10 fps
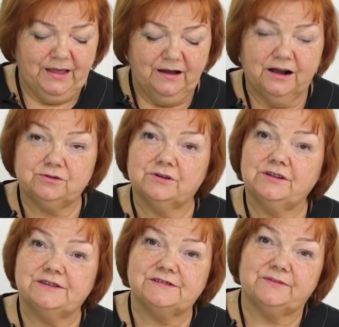Today I'd
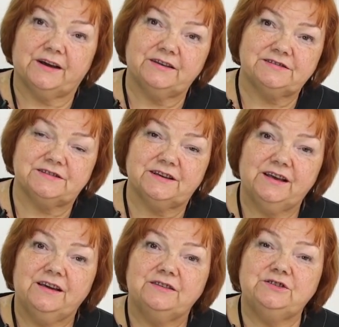like to introduce you a
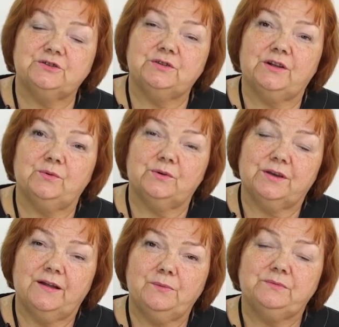new mini course,
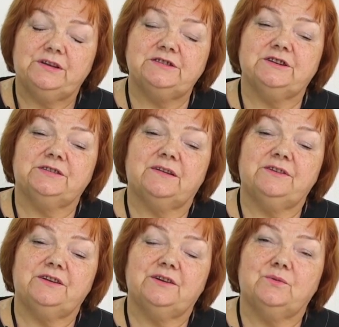how to make a
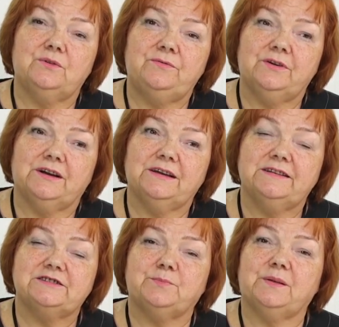fly zipper
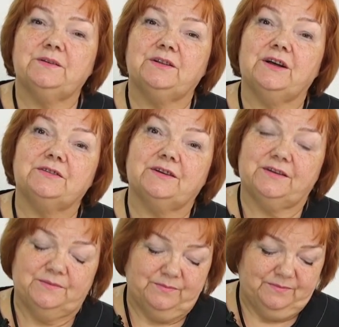in a garment with
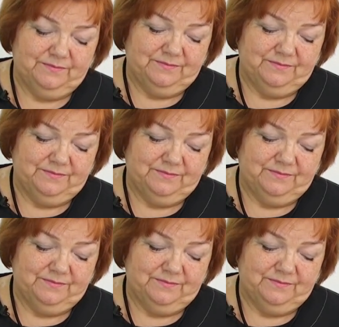lining.